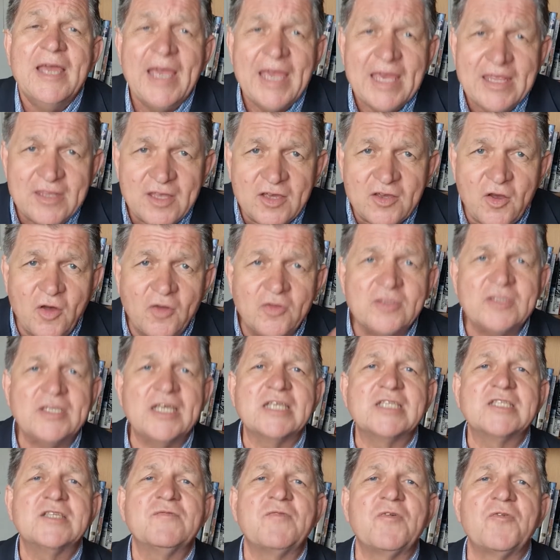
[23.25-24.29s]
in the
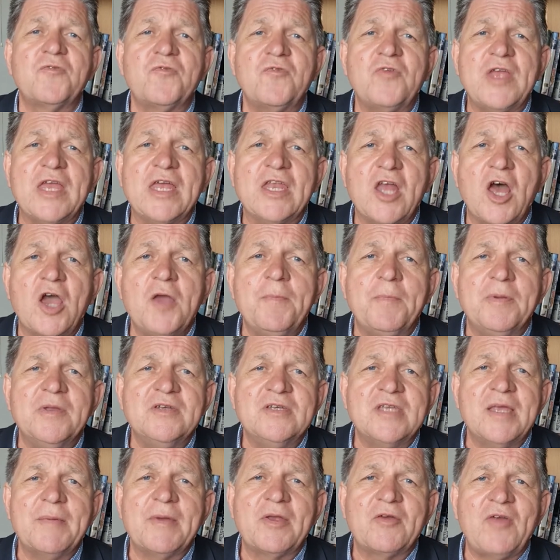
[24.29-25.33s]
context of a free and open
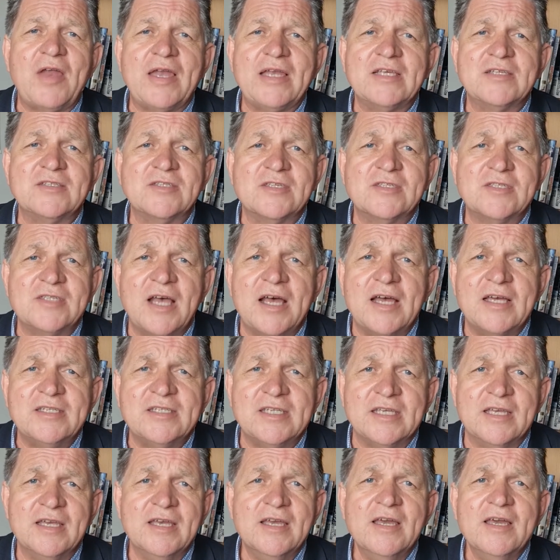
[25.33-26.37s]
democratic
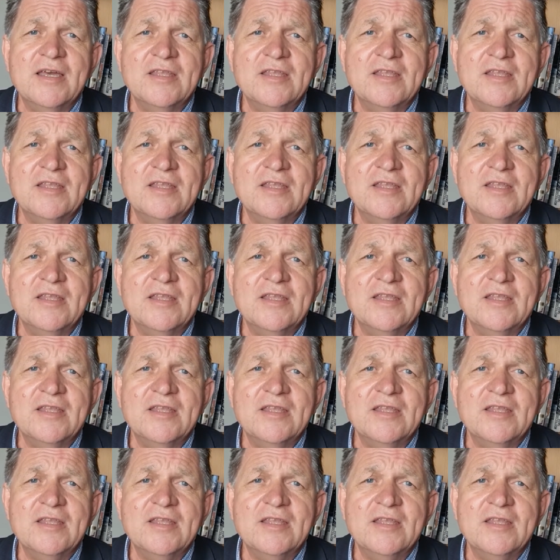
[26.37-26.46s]
society,